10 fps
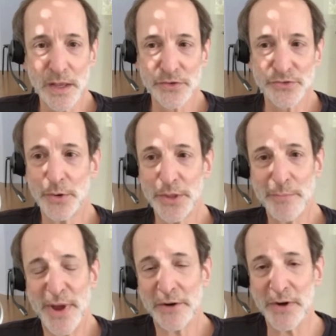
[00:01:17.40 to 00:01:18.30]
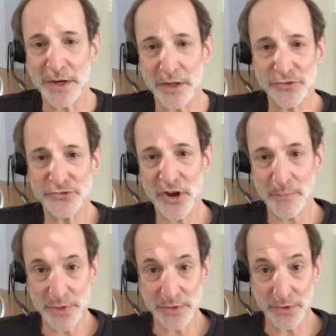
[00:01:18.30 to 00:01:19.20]
So with that background, I'll just
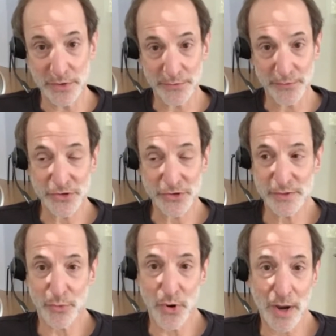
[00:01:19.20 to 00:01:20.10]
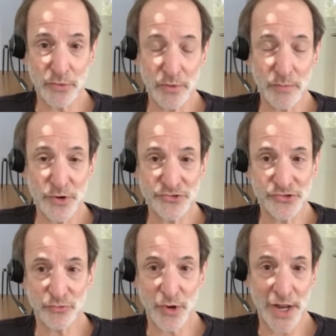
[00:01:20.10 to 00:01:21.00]
jump into the first problem, which
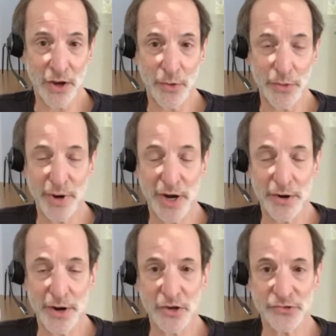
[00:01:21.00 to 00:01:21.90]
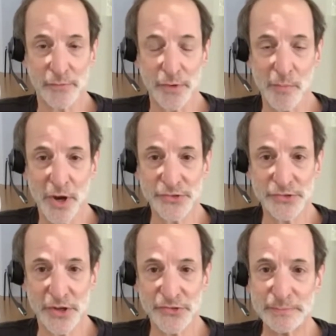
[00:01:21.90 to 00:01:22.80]
is what I call the paradox of
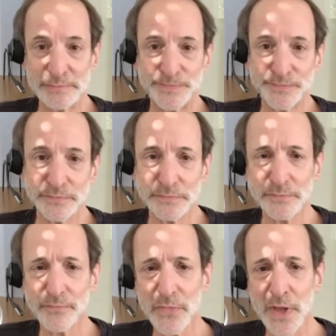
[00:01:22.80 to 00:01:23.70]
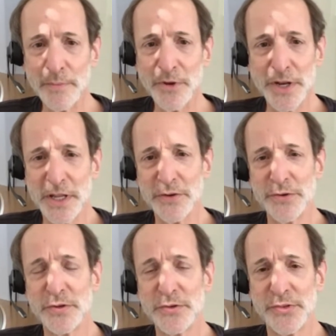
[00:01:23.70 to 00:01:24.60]
robustness. And I'm going to
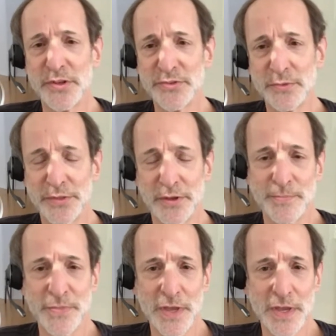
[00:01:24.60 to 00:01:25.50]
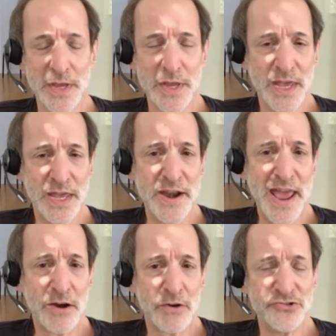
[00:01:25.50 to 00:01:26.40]
introduce this with an
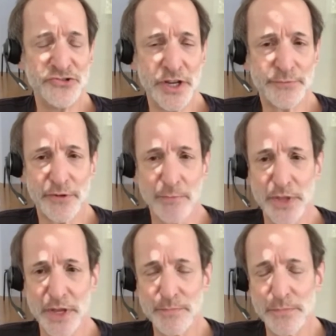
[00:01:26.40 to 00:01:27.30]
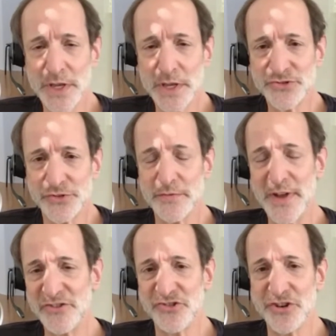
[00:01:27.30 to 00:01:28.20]
analogy from the history of
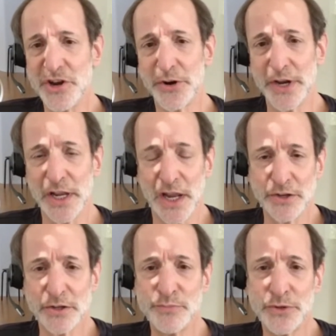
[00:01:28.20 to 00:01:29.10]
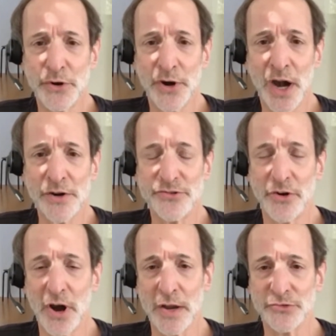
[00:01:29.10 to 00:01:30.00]
engineering and computer hard
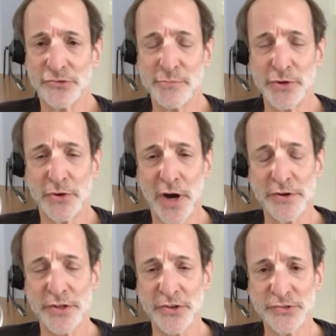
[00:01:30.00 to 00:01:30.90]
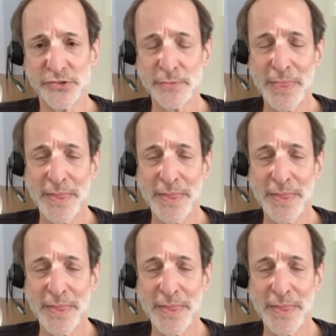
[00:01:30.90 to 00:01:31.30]
drives, computer hard disks.